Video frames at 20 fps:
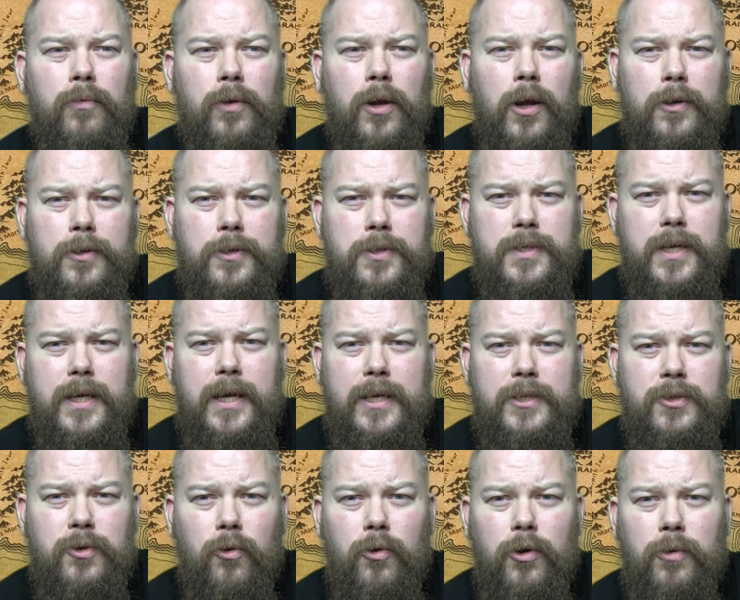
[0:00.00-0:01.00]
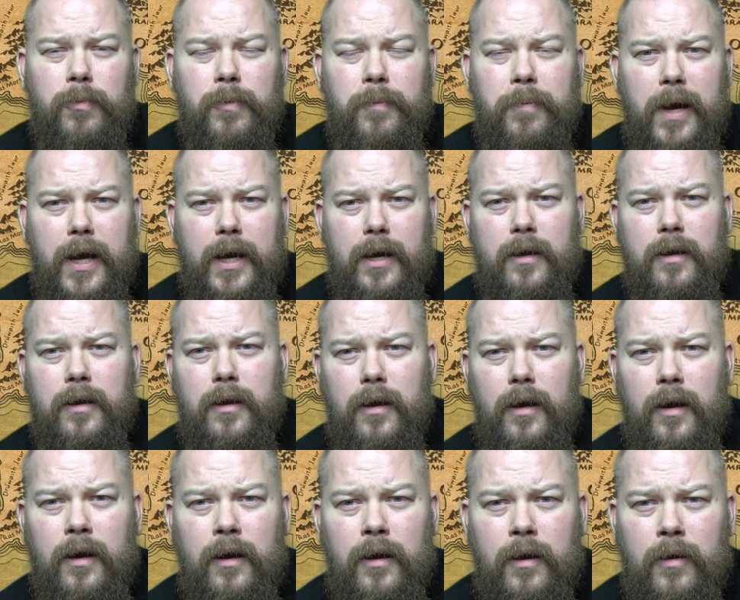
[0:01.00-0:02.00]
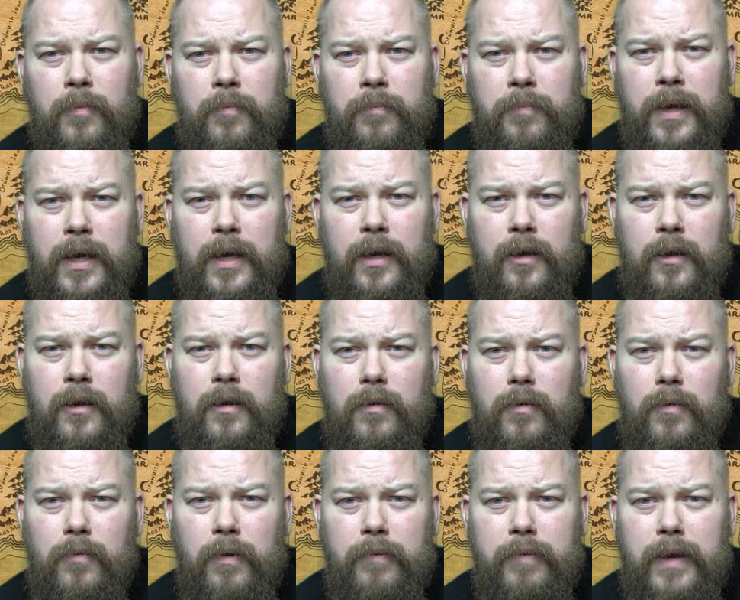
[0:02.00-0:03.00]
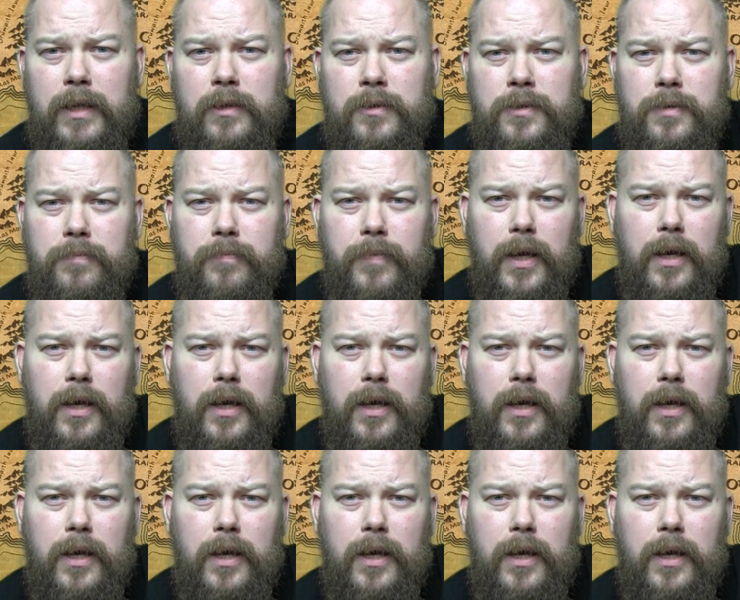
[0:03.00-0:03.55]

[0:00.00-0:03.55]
would like to see a tournament pack being revealed